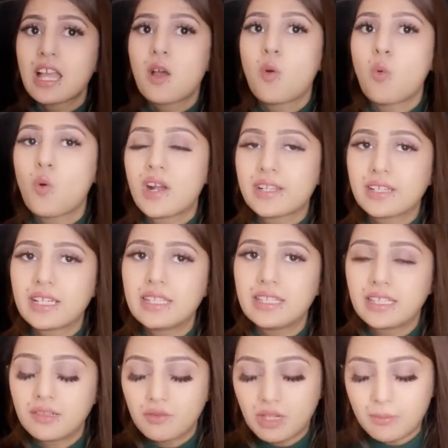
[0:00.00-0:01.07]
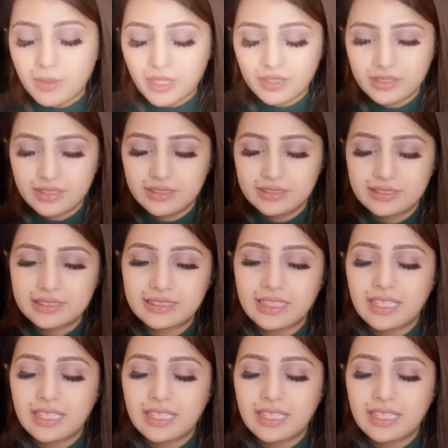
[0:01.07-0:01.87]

What I love about this,